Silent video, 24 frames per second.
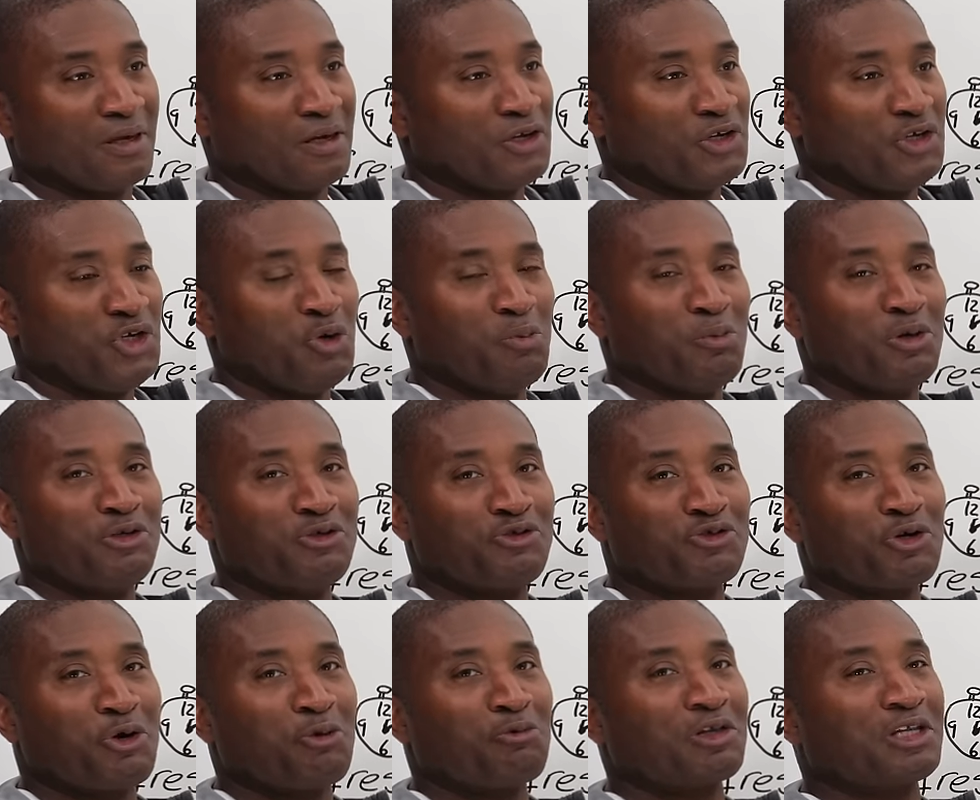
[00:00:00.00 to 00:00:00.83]

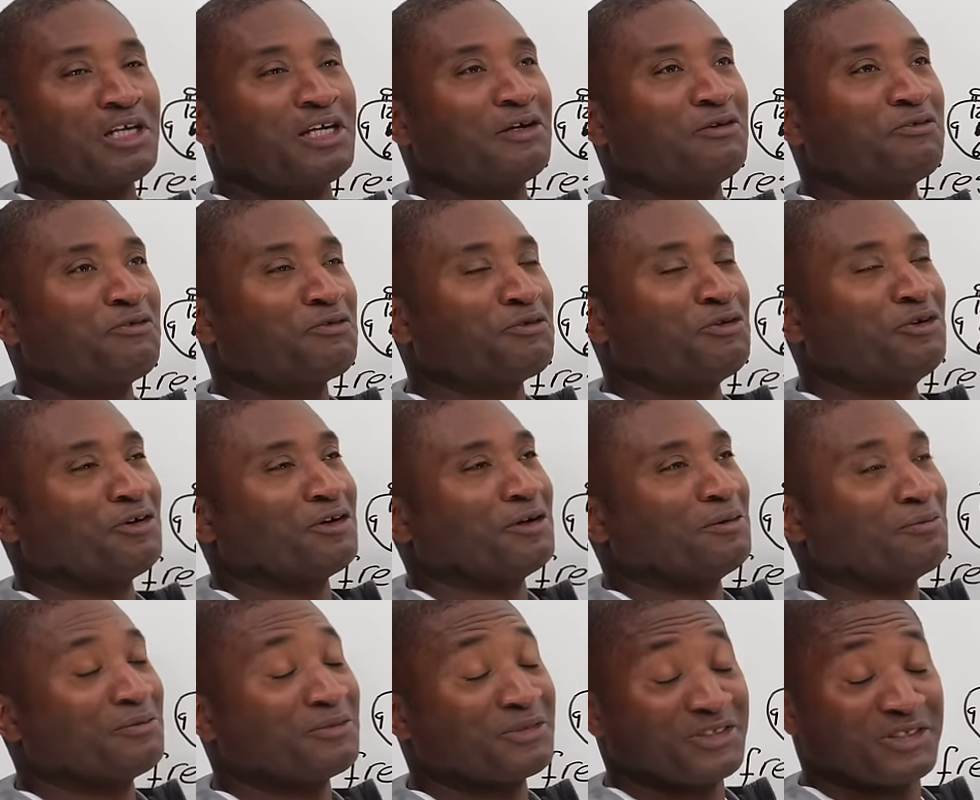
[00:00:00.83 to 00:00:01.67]
Humans don't live
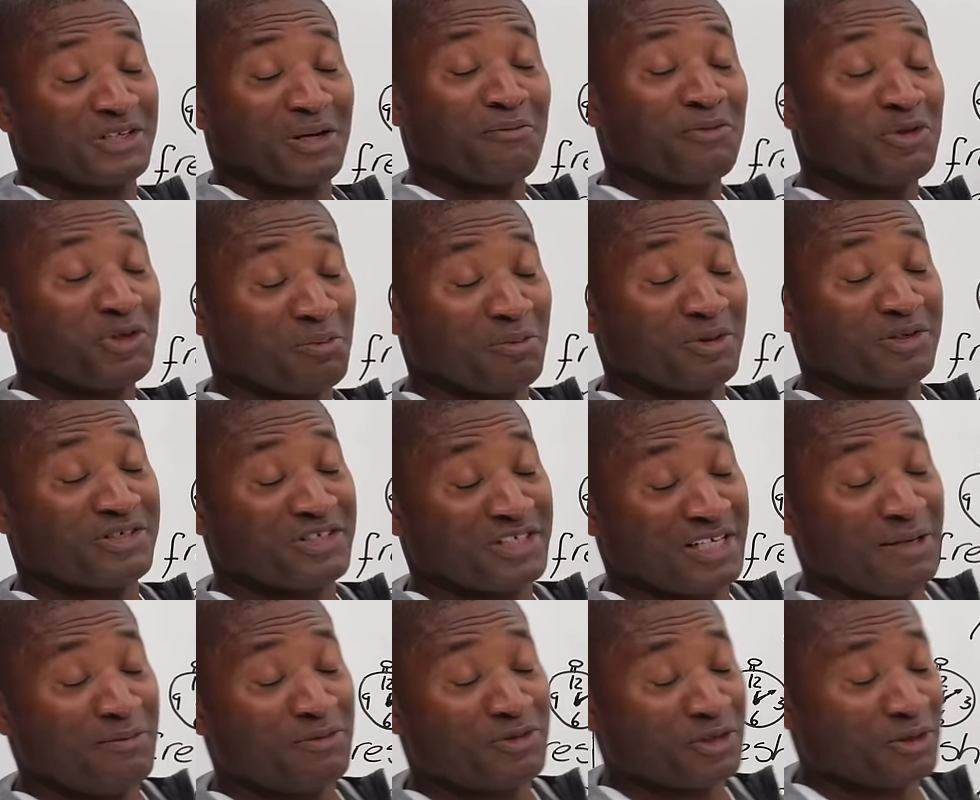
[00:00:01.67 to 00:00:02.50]
from, some humans
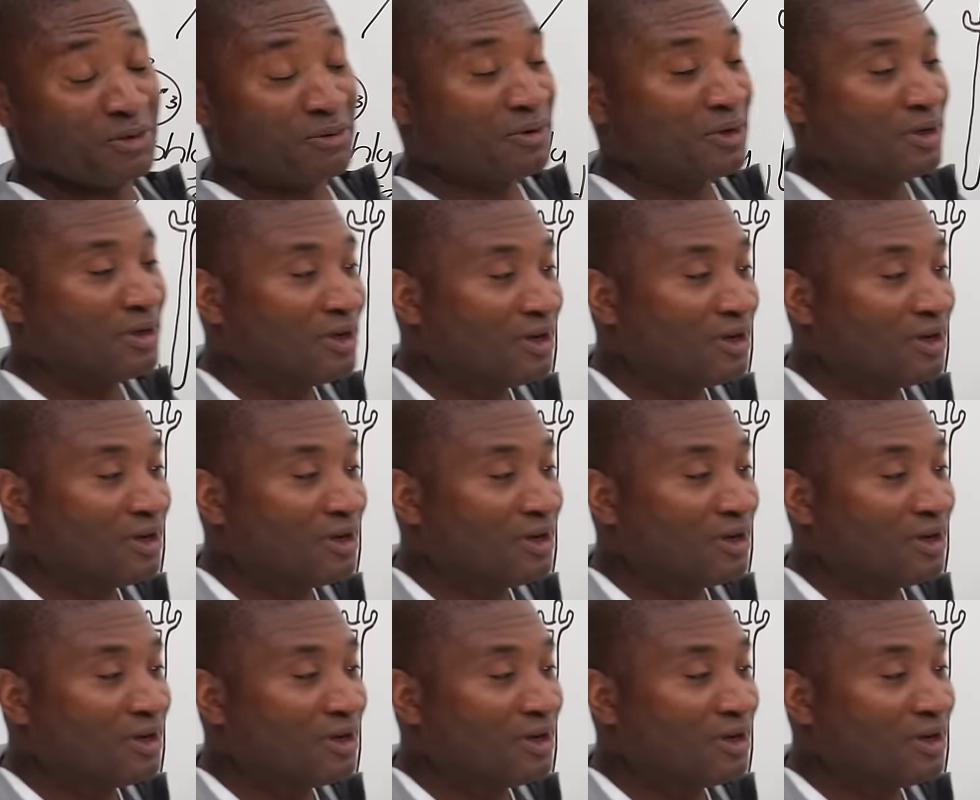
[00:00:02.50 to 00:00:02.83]
seem to,